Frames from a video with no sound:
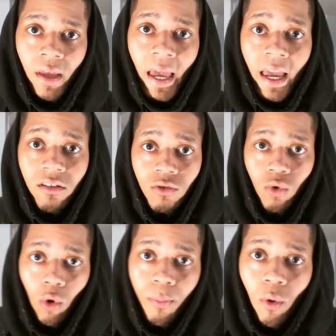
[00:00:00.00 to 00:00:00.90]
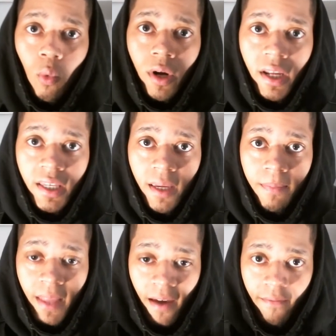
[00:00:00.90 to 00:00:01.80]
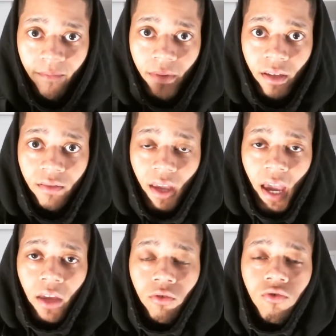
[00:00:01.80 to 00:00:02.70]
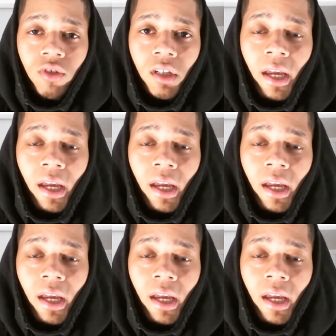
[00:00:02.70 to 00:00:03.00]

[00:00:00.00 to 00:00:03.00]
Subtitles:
And Scorpio want to keep that fixed energy,